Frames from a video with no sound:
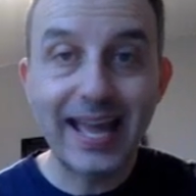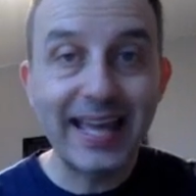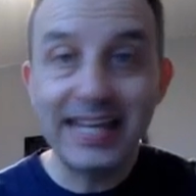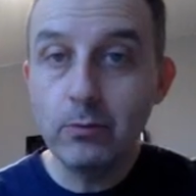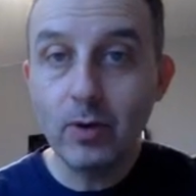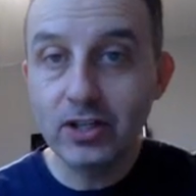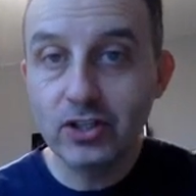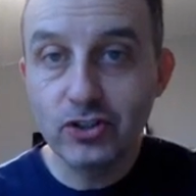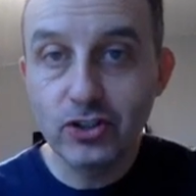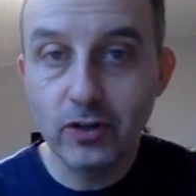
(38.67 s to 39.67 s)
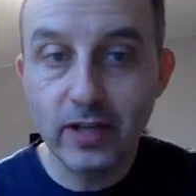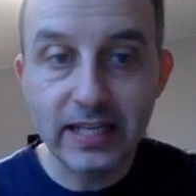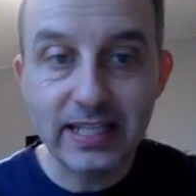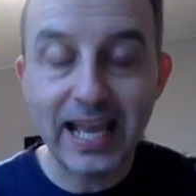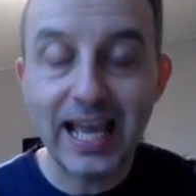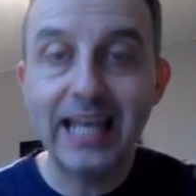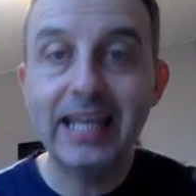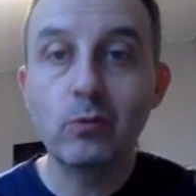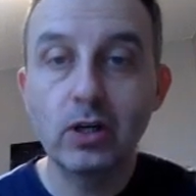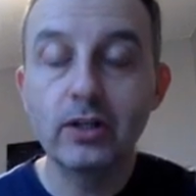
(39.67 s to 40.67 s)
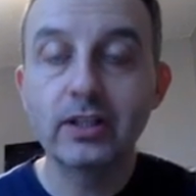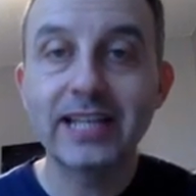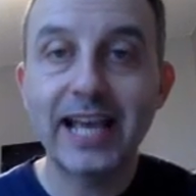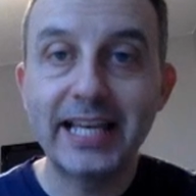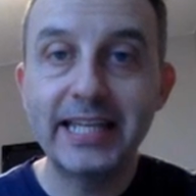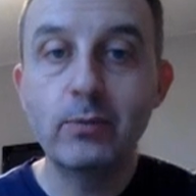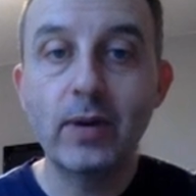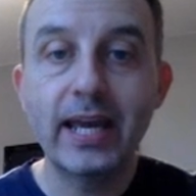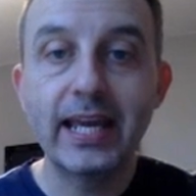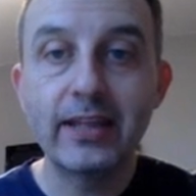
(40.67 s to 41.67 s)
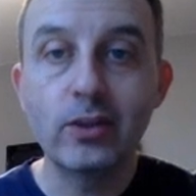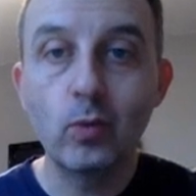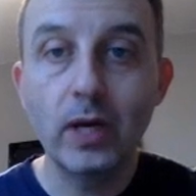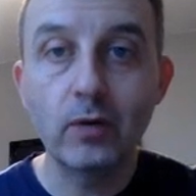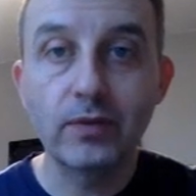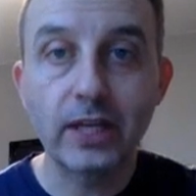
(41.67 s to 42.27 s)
Anyone can do this and it works anywhere in the world.